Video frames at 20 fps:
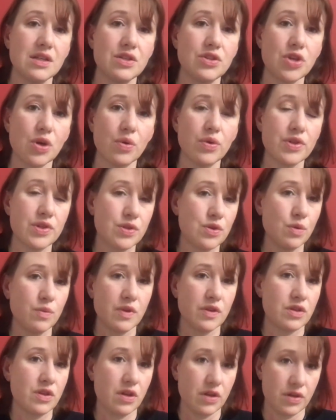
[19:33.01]
don't assume
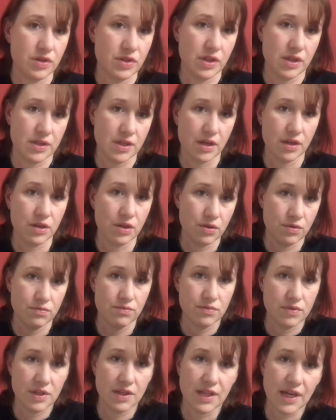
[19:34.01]
that the dog's going to tell you
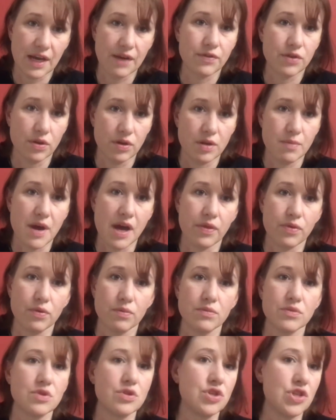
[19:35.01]
that they have to go to the bathroom.
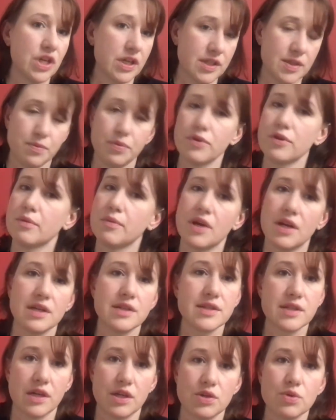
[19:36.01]
Just put them on a
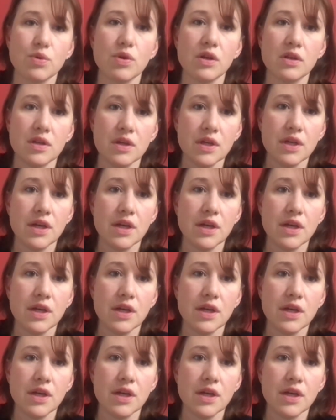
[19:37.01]
schedule.